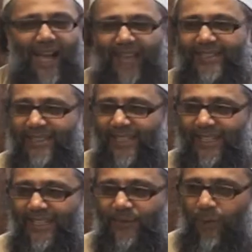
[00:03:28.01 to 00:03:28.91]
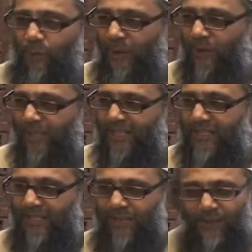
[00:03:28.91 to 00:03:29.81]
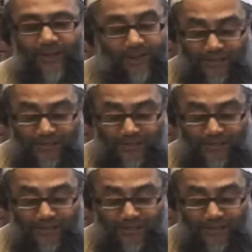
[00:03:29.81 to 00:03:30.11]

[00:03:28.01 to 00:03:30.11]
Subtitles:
And when we look into one